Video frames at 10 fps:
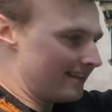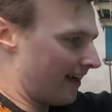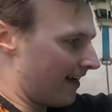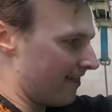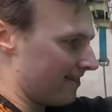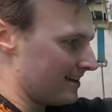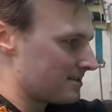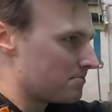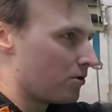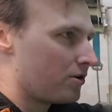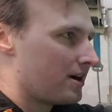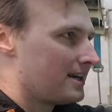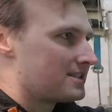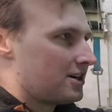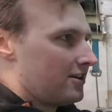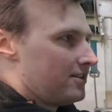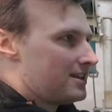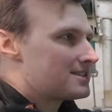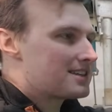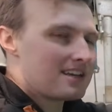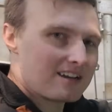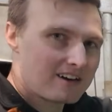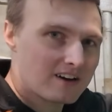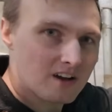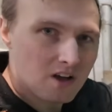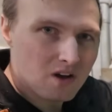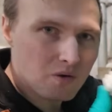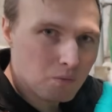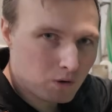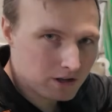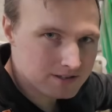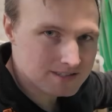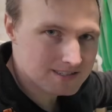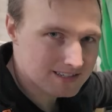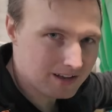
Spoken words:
that this motor has turned this gear once.